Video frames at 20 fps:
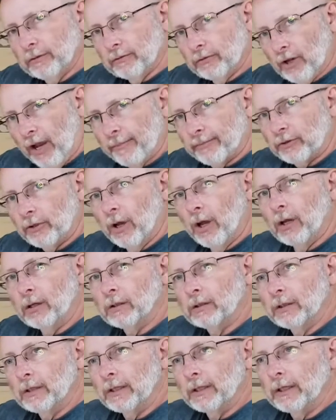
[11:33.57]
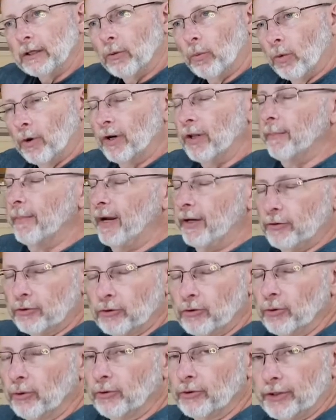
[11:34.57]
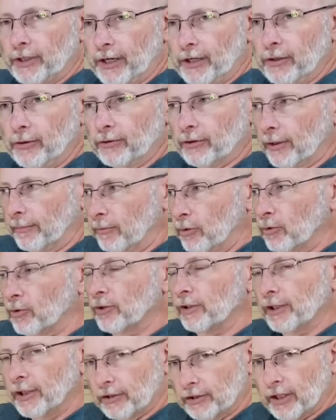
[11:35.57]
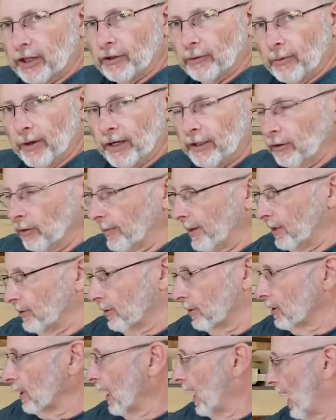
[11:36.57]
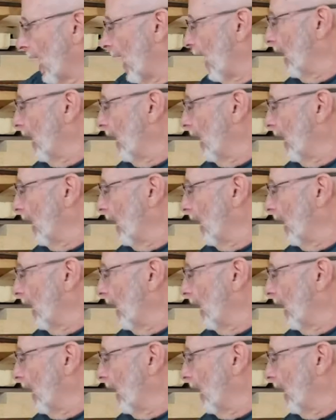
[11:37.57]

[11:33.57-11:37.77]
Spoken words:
chop saw. One of the major tools that I use. I'm using this on a regular basis. I